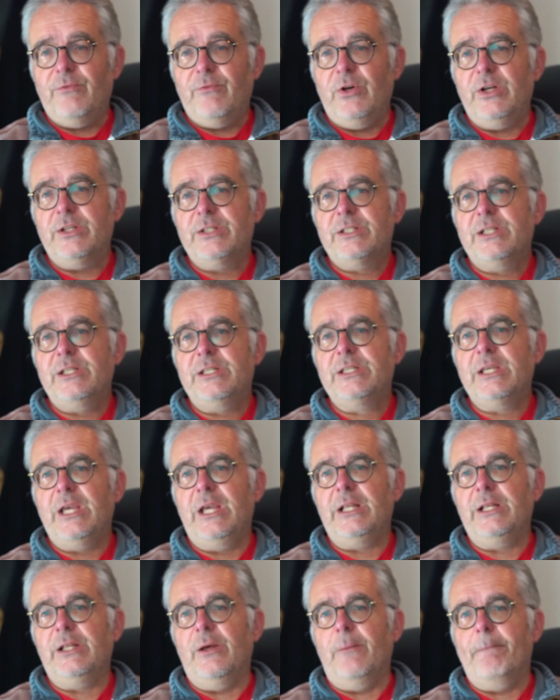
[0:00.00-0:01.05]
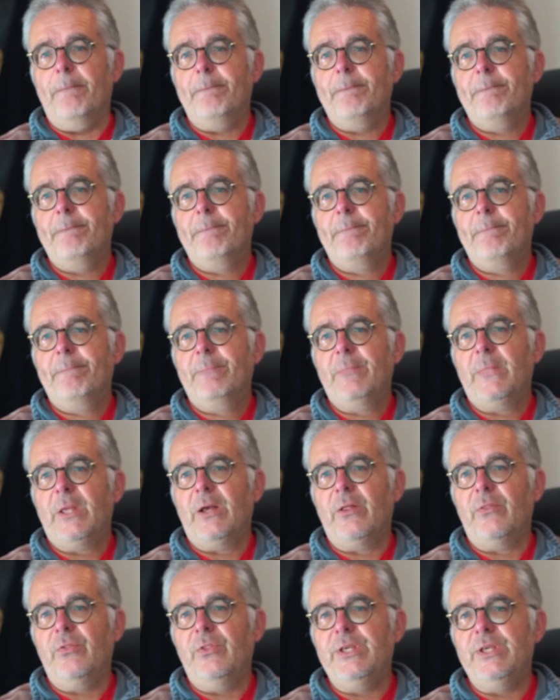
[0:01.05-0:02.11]
first his kingdom,
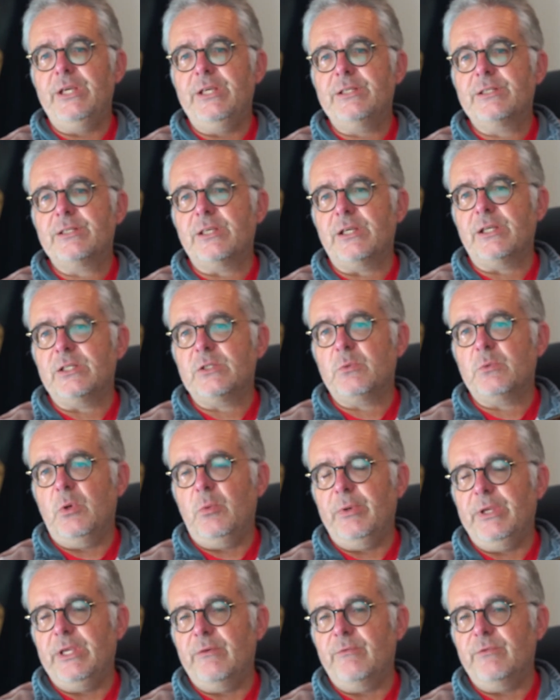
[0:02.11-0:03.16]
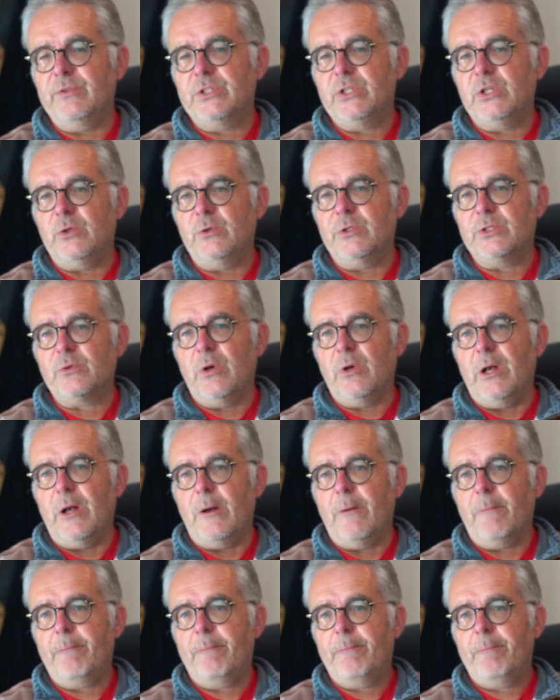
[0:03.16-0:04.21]
and these things will be given to you as well.